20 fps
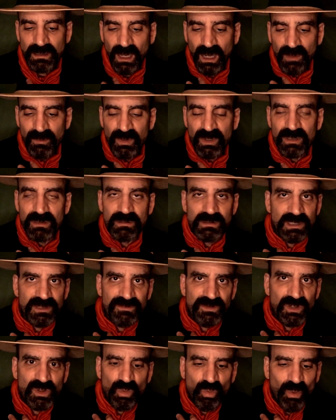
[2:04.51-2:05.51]
I'm a
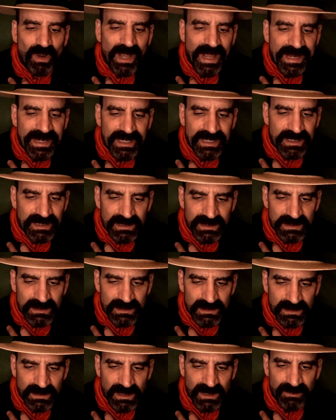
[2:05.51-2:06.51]
living wick.
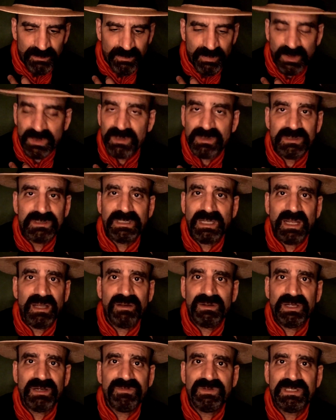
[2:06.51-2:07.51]
I burn
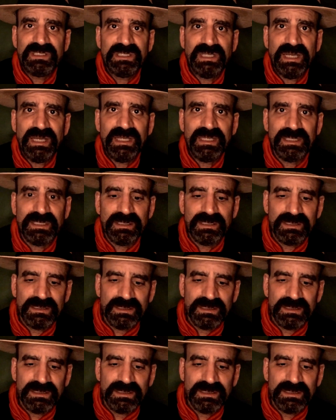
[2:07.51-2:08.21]
down every day.